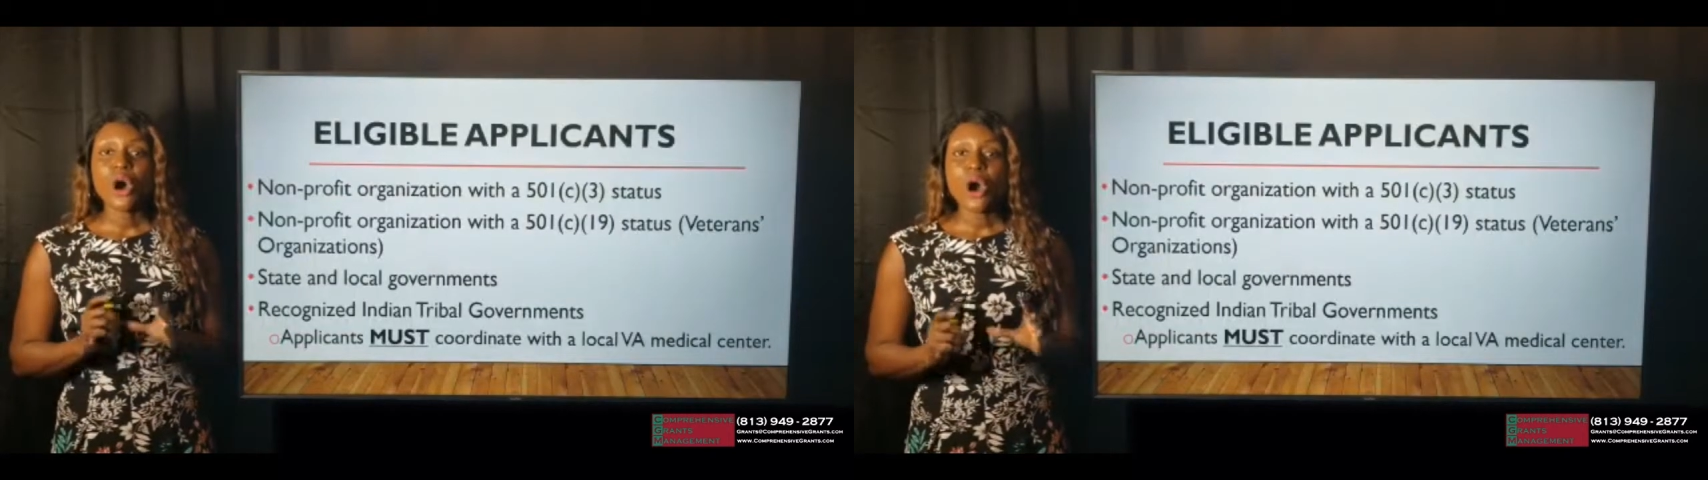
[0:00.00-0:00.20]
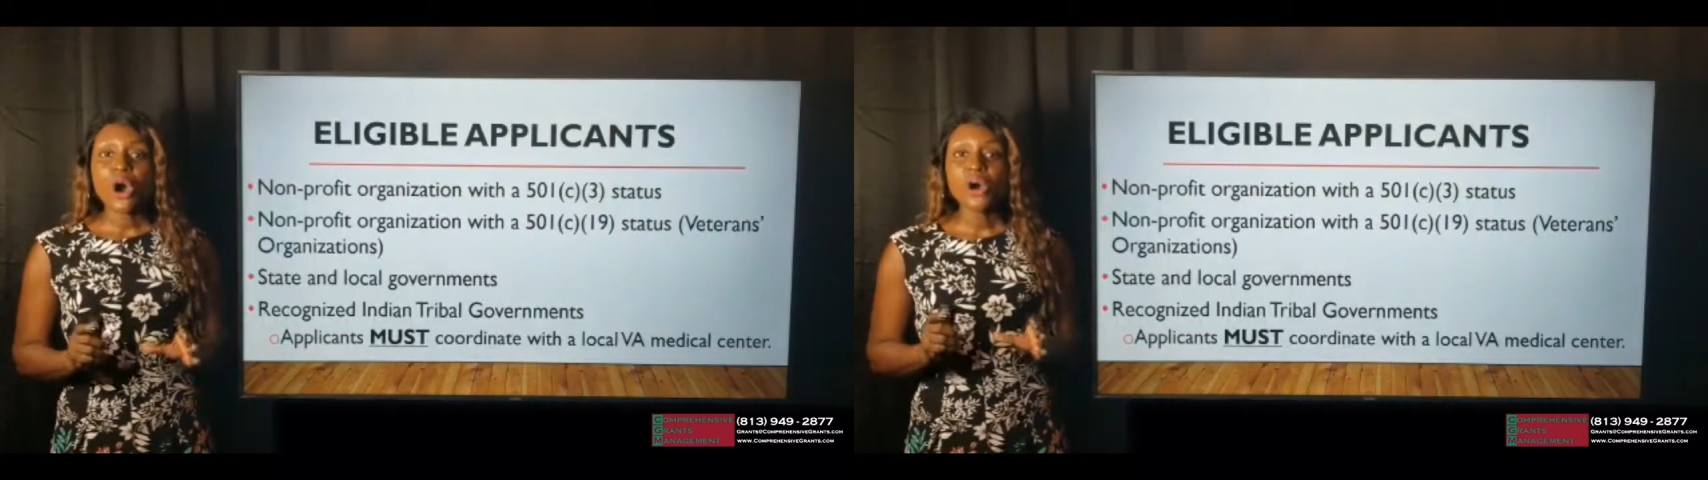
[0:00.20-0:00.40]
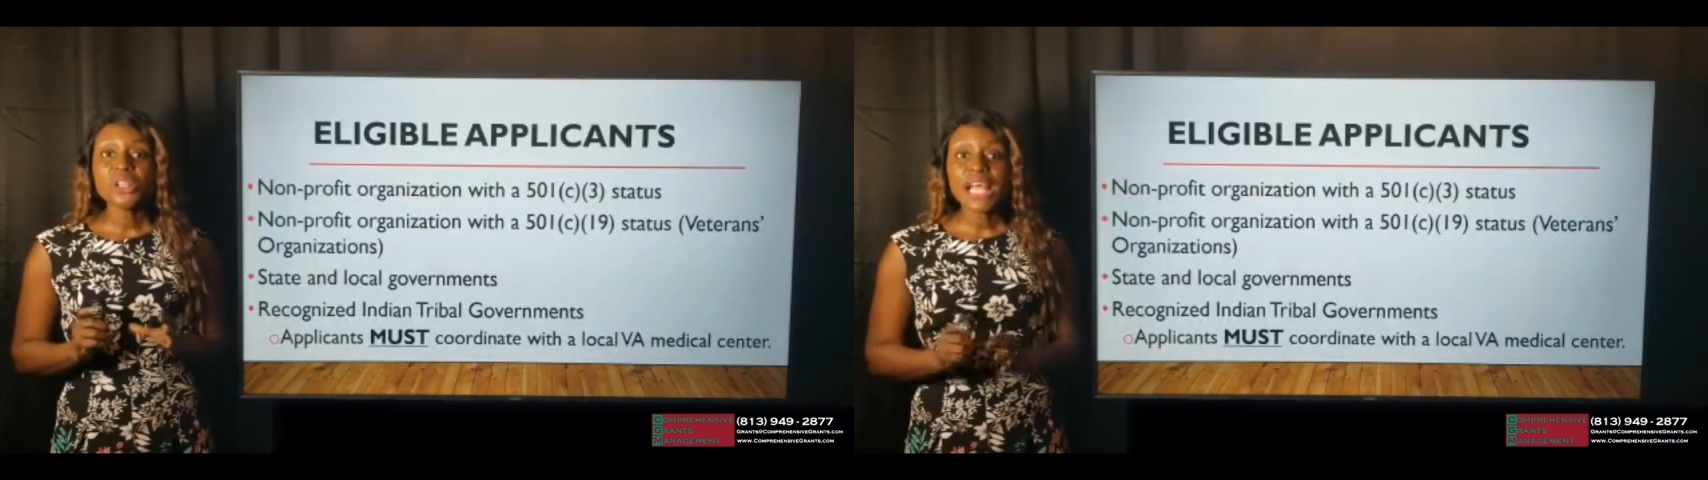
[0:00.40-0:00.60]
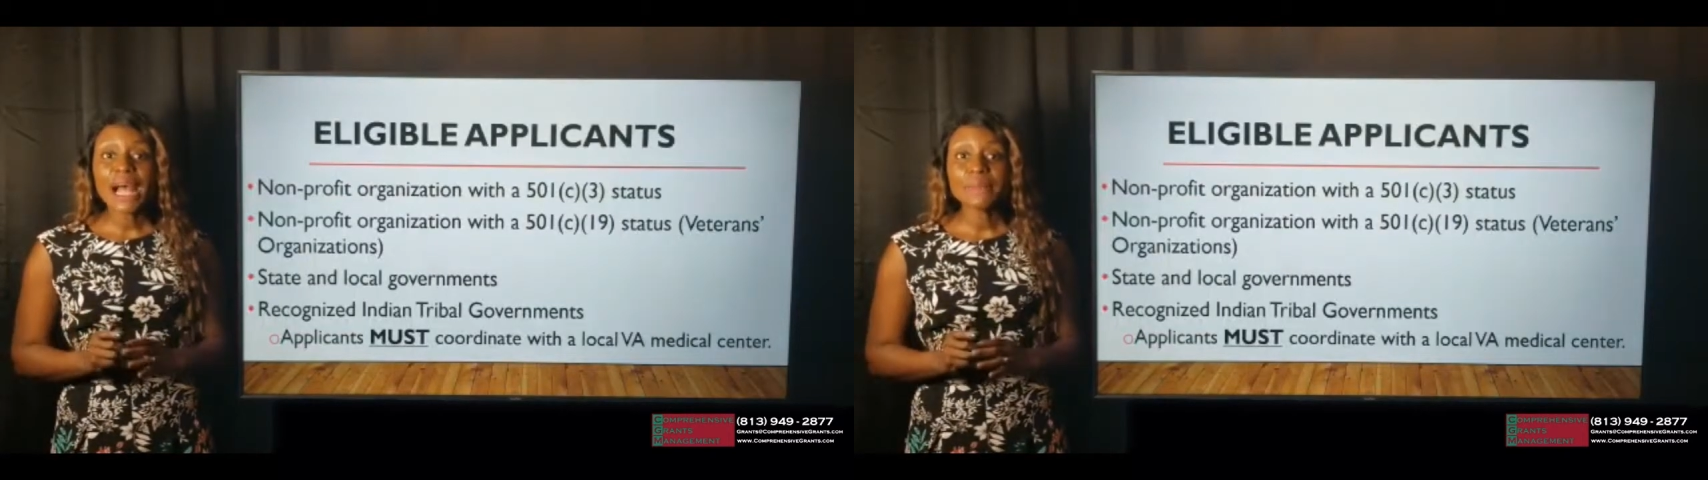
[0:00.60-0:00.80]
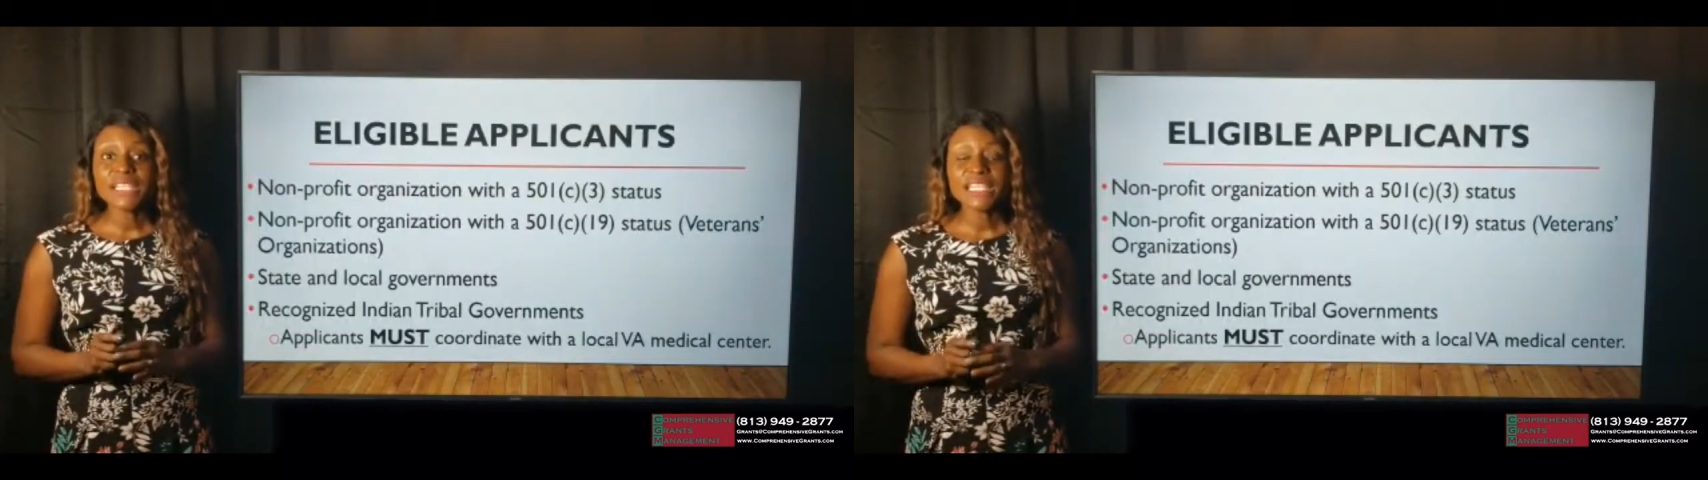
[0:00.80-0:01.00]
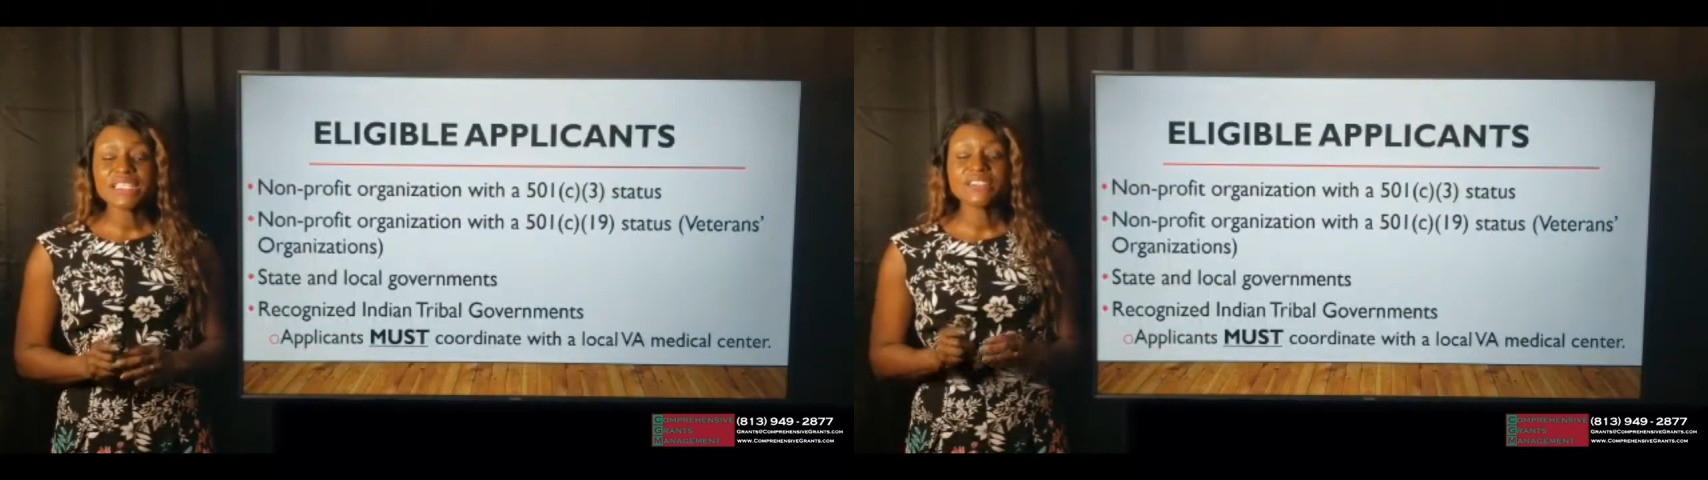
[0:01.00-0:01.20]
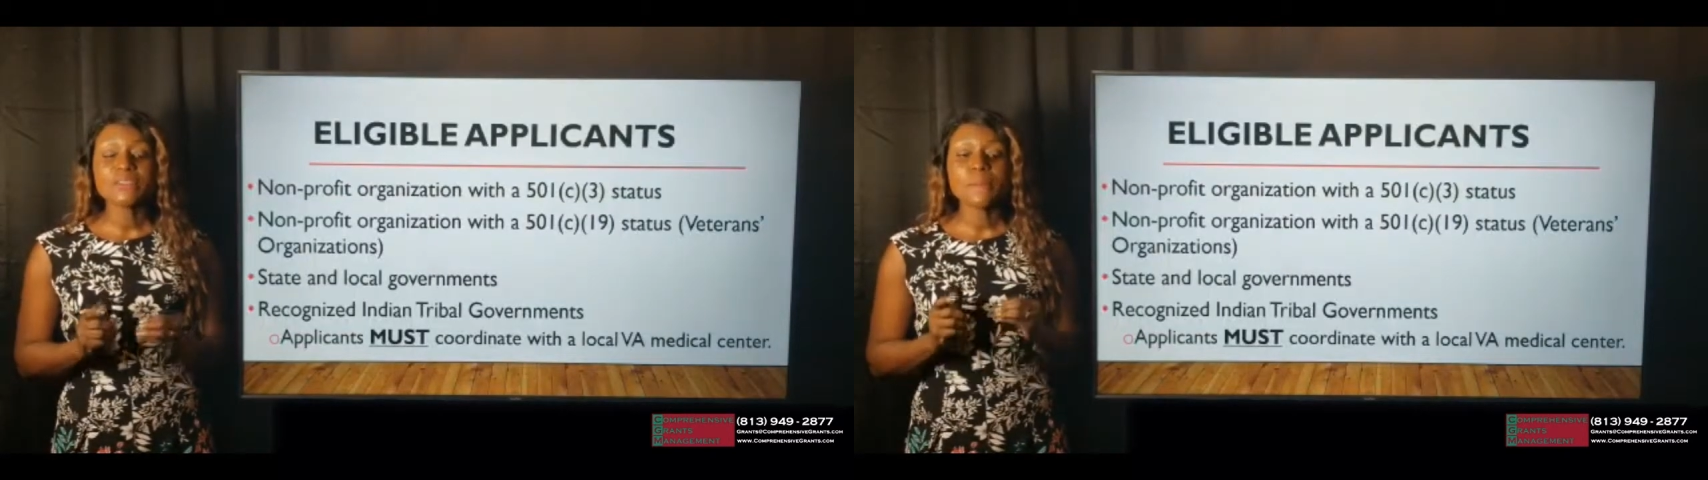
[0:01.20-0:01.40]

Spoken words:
All applicants